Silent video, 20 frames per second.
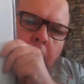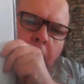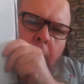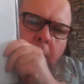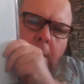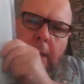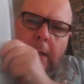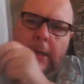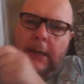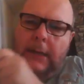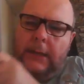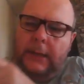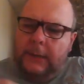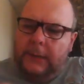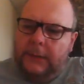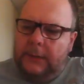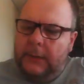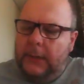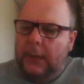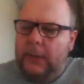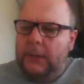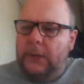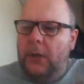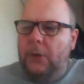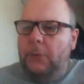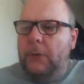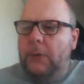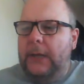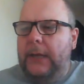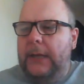And I
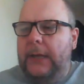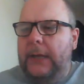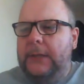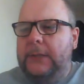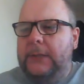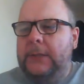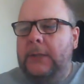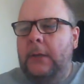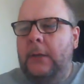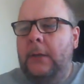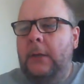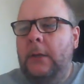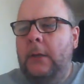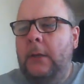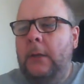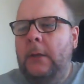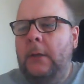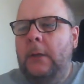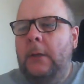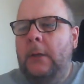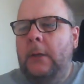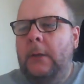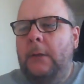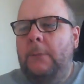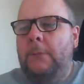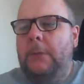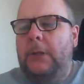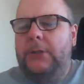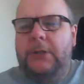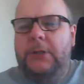know what it is,
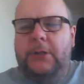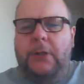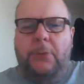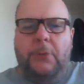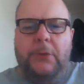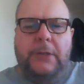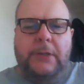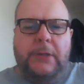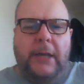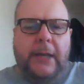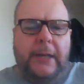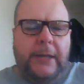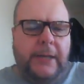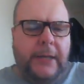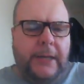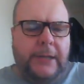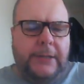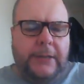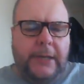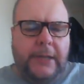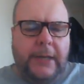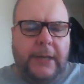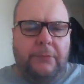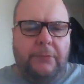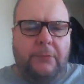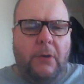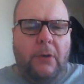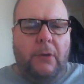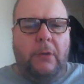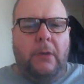but I just don't want to say in case I get it
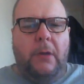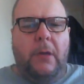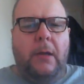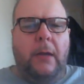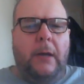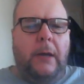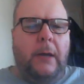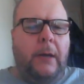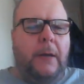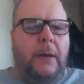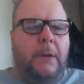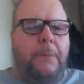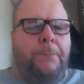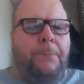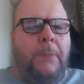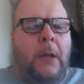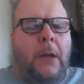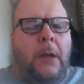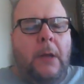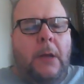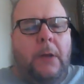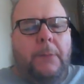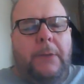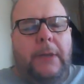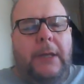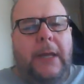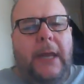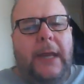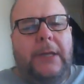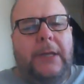wrong.
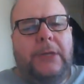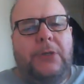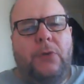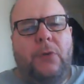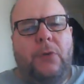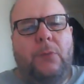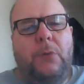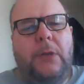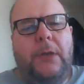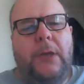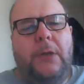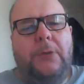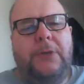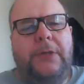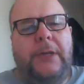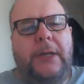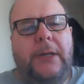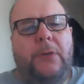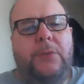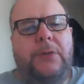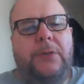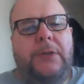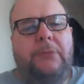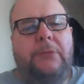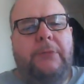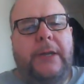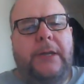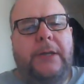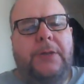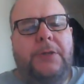But yeah, it's sort of one of those deals in the
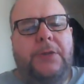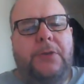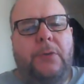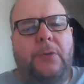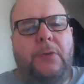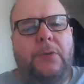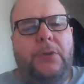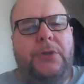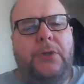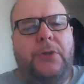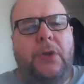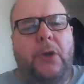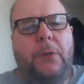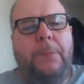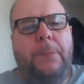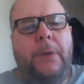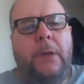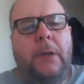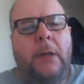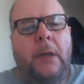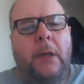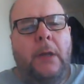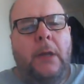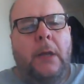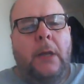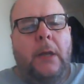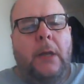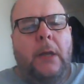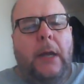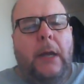record store shop.
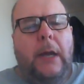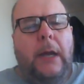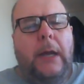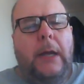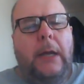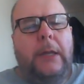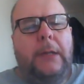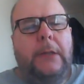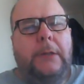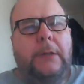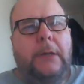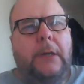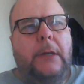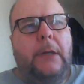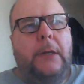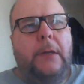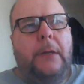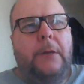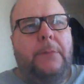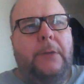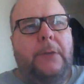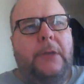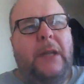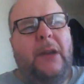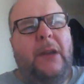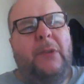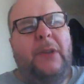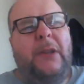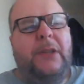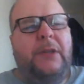And
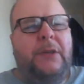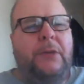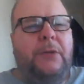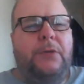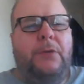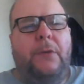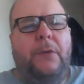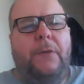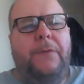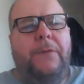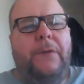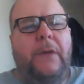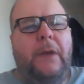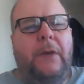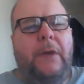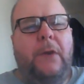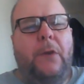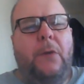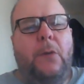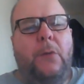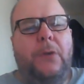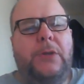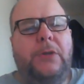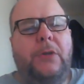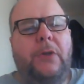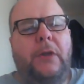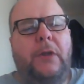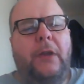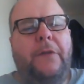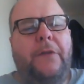you sort of always
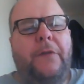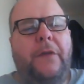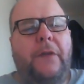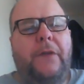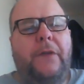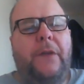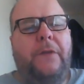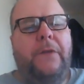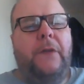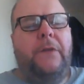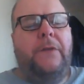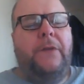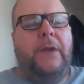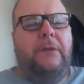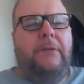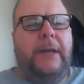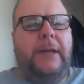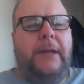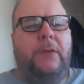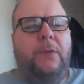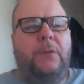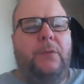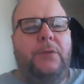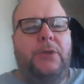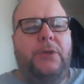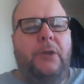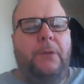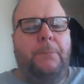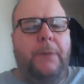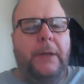got these 50-50 records,
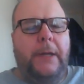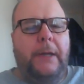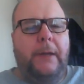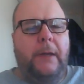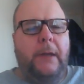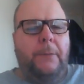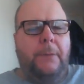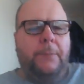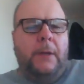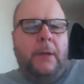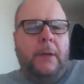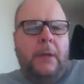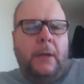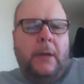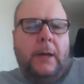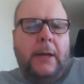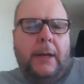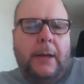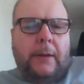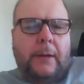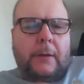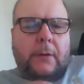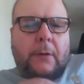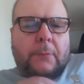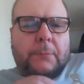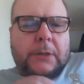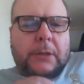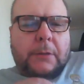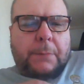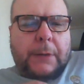should I pick up? And I've
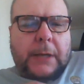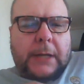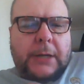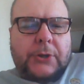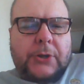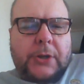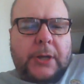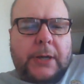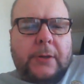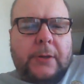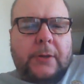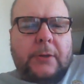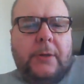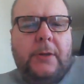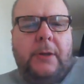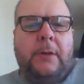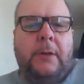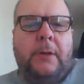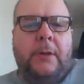got Mr. PG, look,